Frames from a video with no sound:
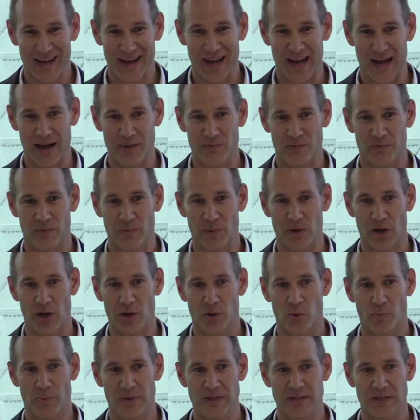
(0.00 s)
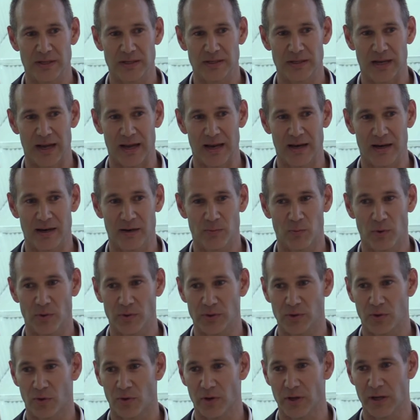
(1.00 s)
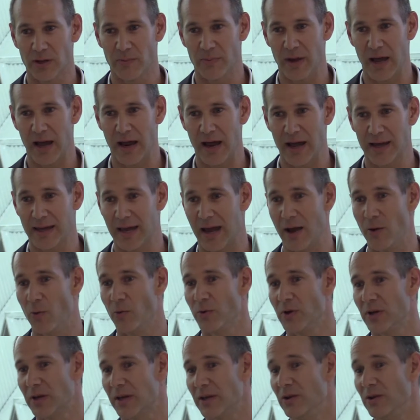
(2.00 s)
from a local business, and we were talking about, okay, well,